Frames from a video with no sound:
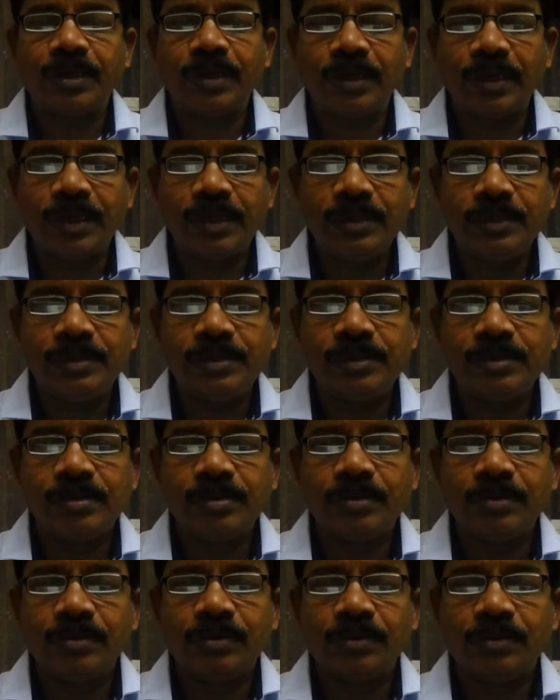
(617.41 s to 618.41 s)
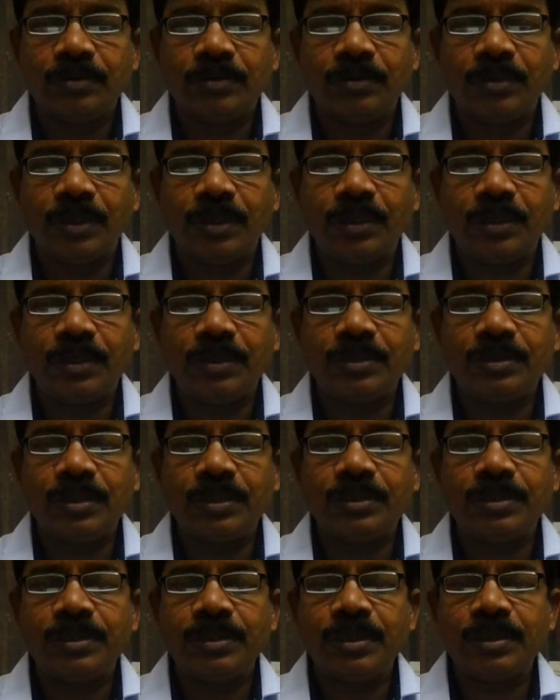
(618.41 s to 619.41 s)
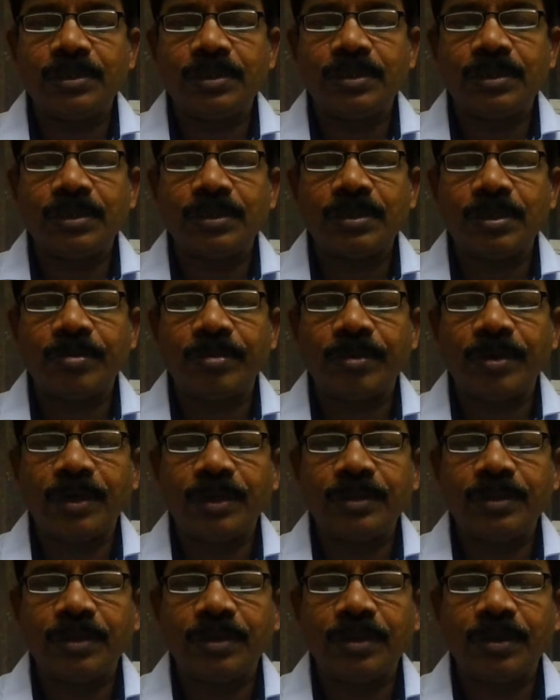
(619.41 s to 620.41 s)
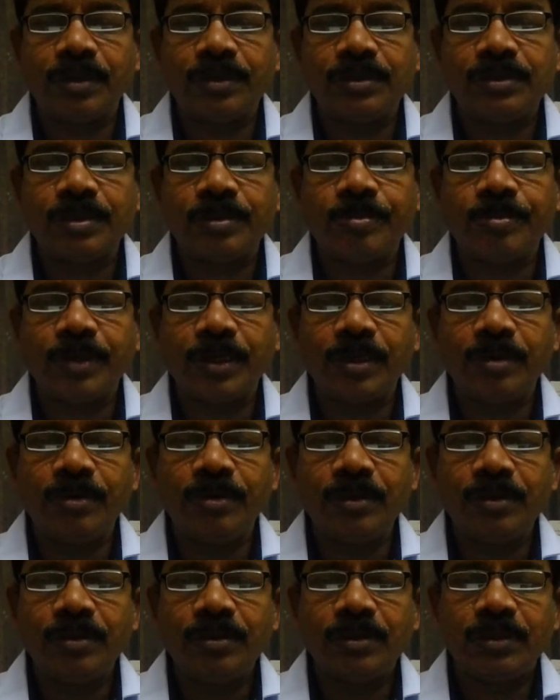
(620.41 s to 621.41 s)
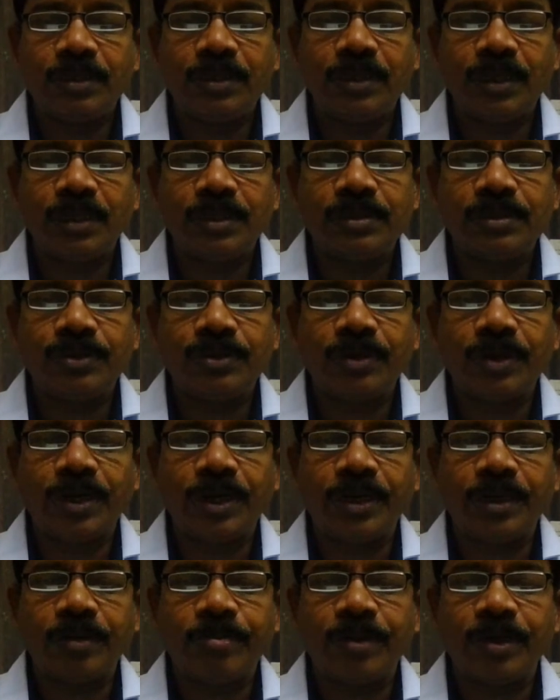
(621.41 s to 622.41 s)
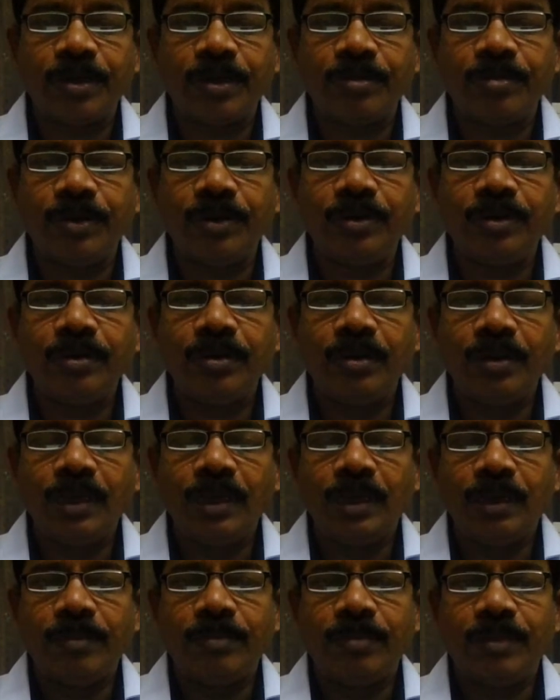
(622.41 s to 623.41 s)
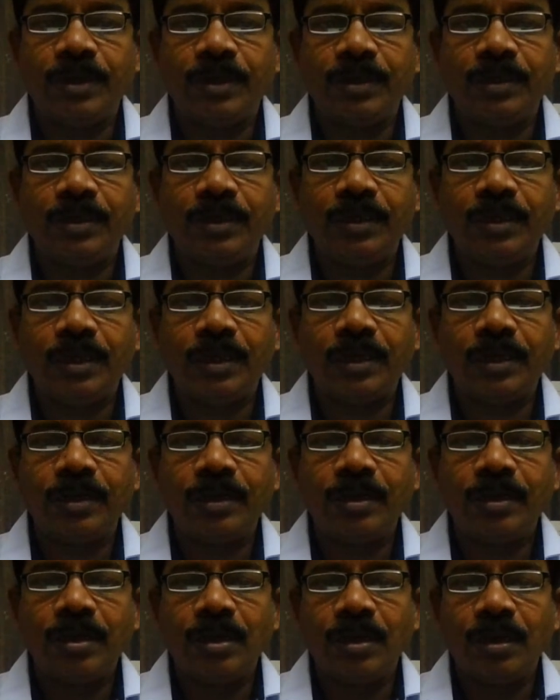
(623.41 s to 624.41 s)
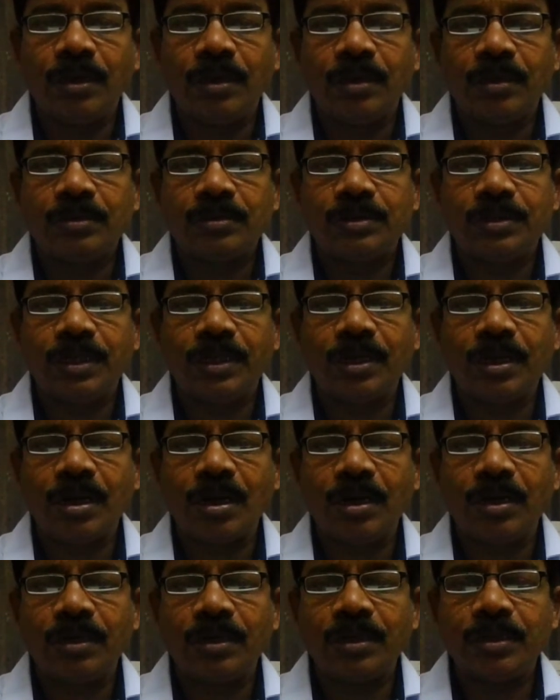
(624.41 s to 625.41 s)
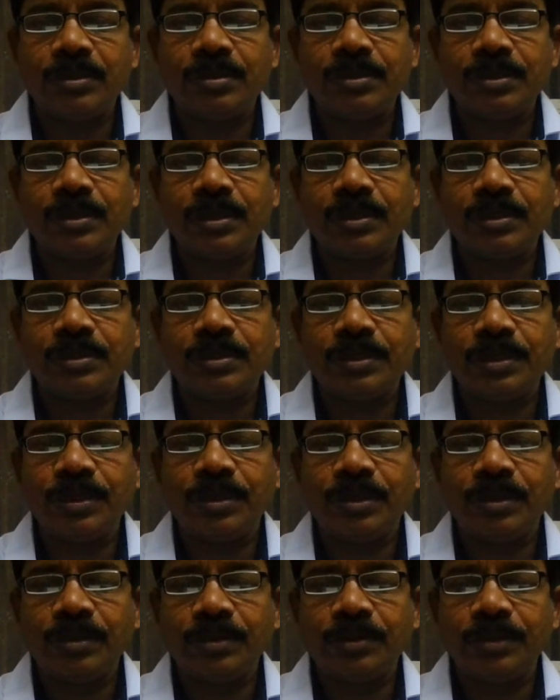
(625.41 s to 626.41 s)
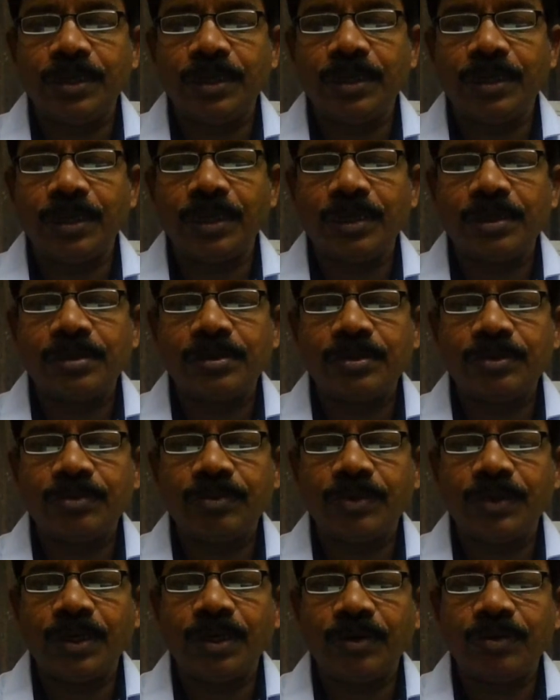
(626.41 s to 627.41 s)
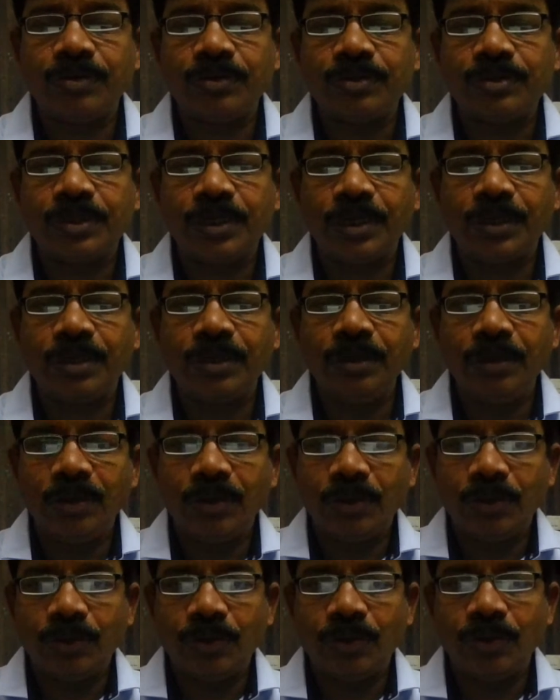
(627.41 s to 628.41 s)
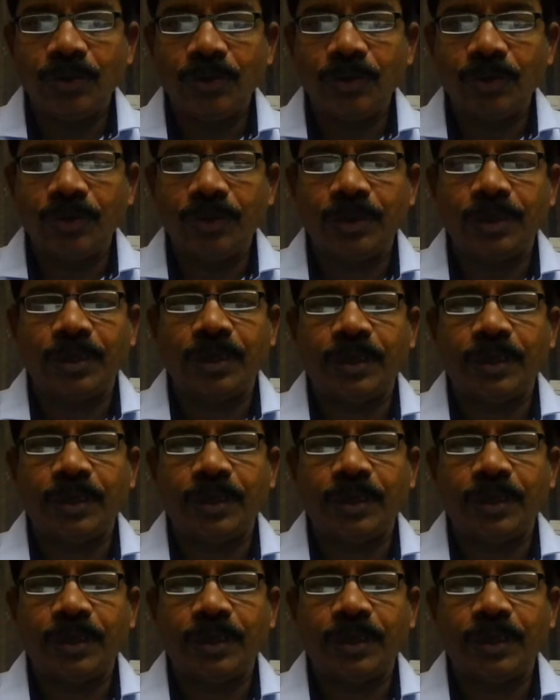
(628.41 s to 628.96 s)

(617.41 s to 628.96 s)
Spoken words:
Yes. Then is the GST is applicable? Yes, you write applicable. But here set alter GST details. We have to set no.